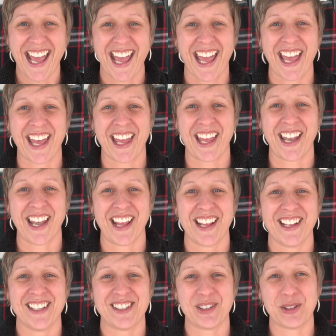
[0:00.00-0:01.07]
And
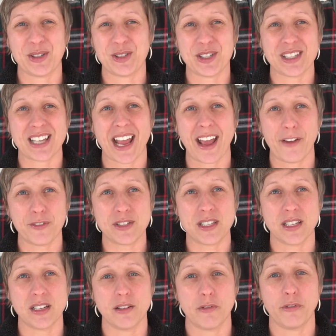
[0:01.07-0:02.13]
so you just have
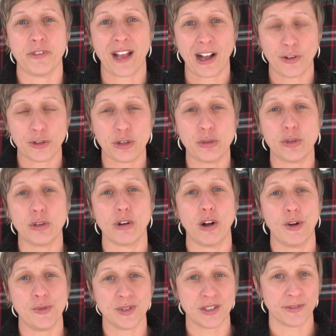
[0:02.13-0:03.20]
to value your
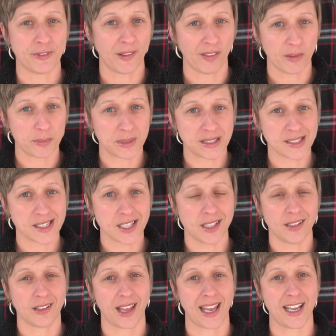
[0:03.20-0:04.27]
own development
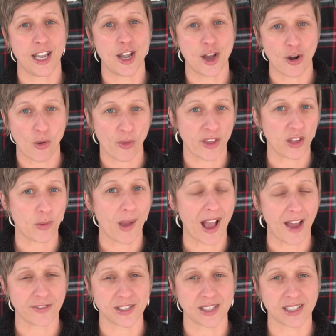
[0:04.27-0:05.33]
and know that you
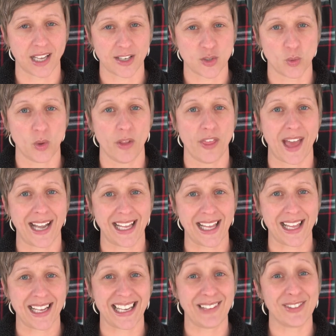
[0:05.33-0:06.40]
have to schedule that
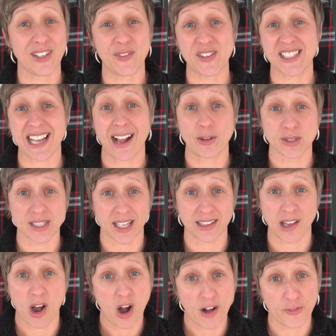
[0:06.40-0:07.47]
in, even if it's
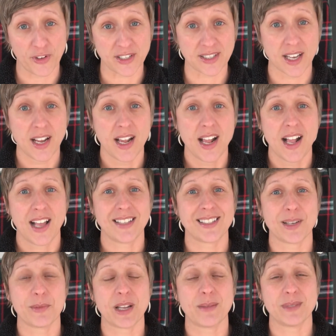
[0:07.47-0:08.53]
outside the office.
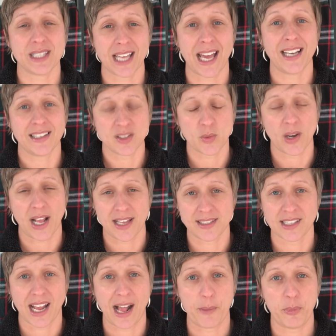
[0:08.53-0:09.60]
And sometimes that is what
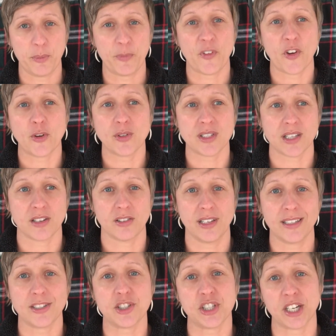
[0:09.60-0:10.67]
has to happen. Folks that are
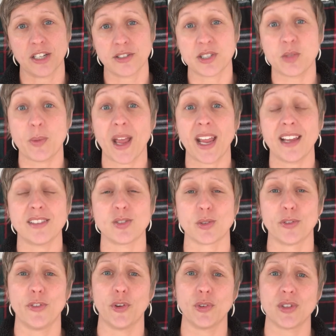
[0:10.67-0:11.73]
in a shared space,
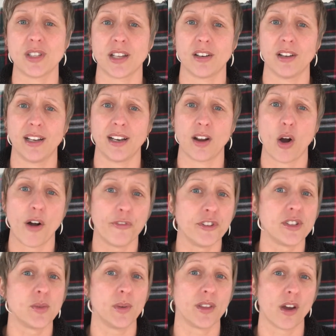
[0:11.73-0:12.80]
or folks that are in an
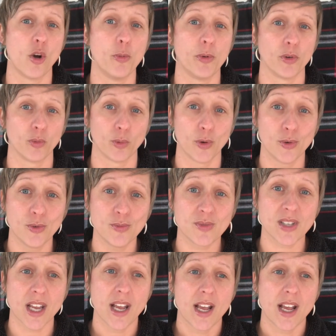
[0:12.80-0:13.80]
office with open rooms,